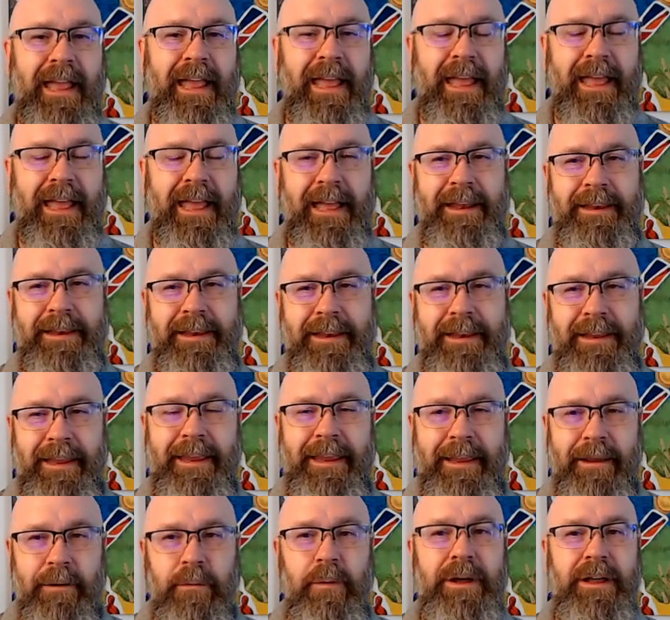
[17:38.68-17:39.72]
And
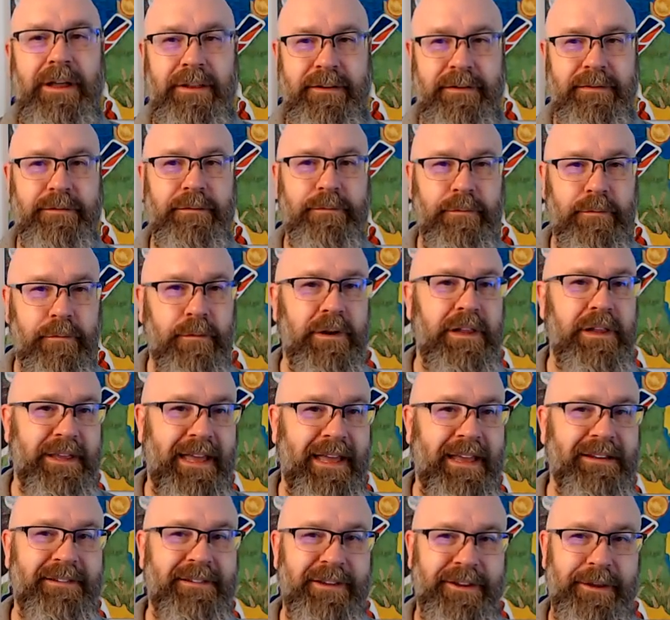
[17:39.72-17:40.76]
it was really
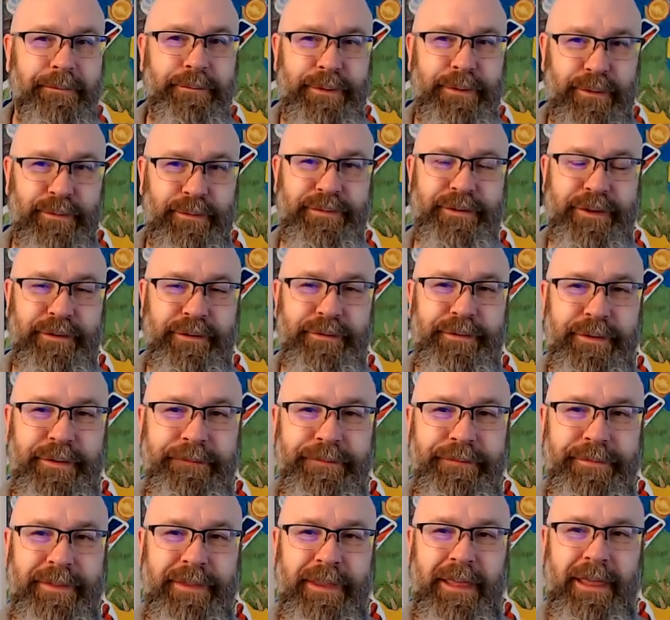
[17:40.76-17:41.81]
actually abusive.
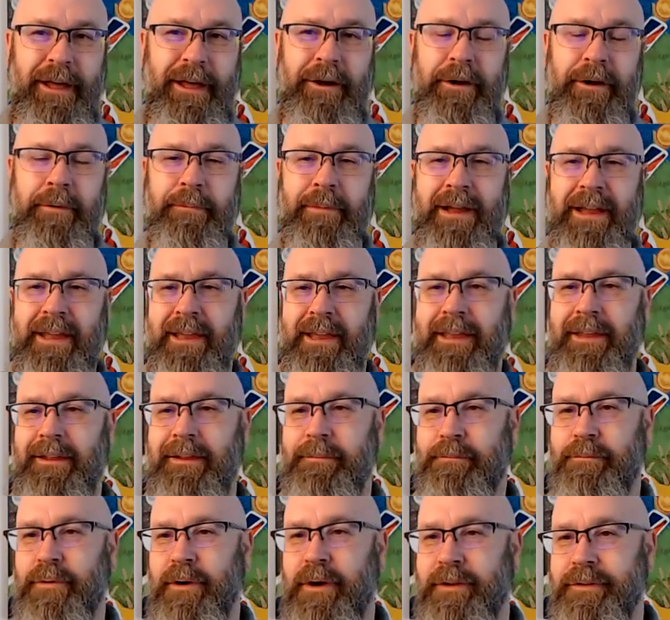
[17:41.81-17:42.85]
All my
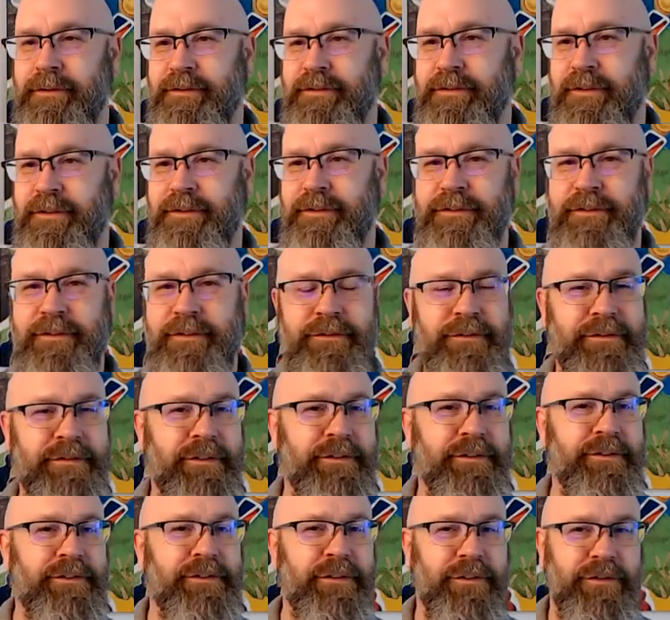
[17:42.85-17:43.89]
brothers and sisters
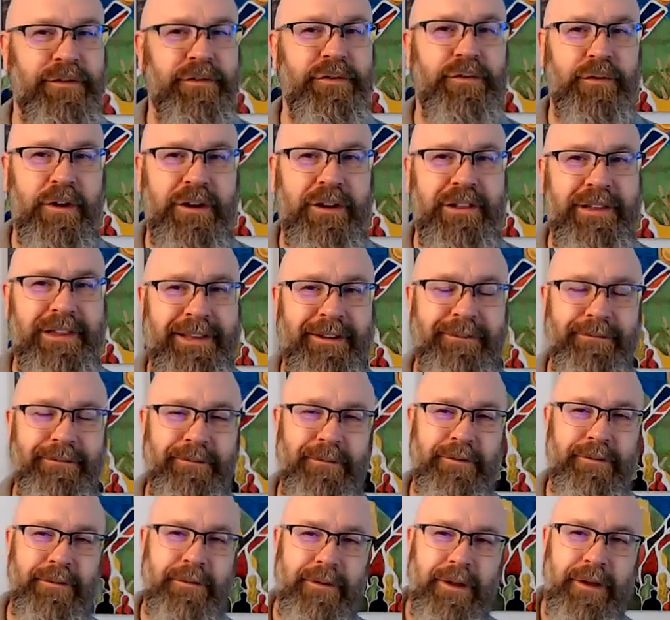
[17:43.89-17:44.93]
are still struggling
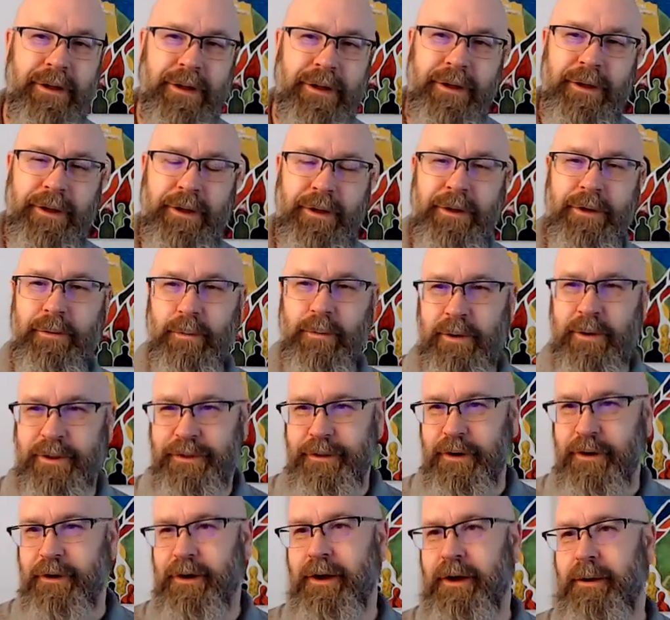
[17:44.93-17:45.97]

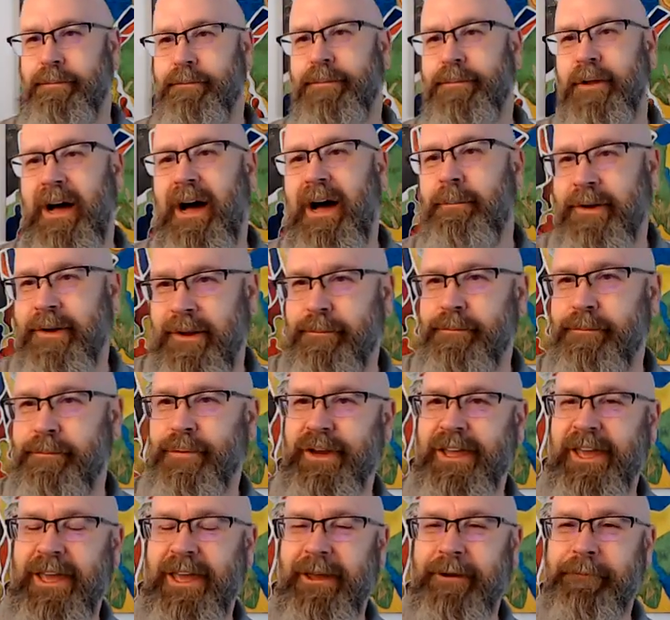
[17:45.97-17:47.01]
with our common
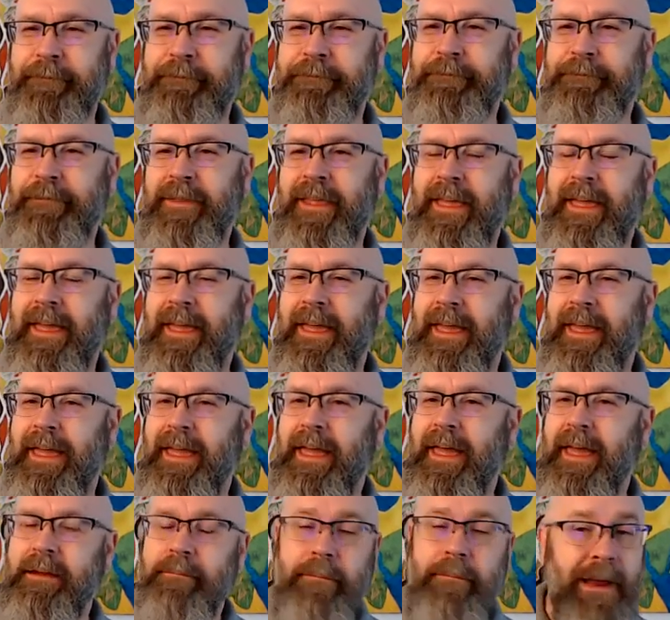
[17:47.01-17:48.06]
upbringing.
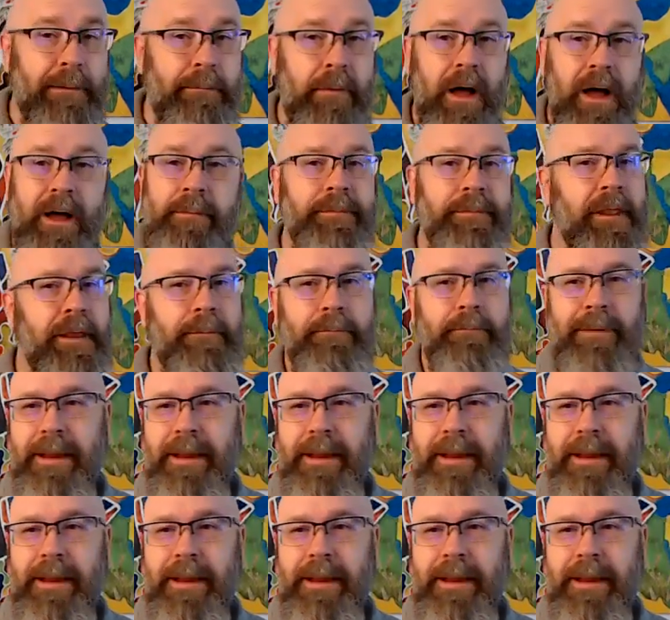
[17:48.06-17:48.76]
And my mom,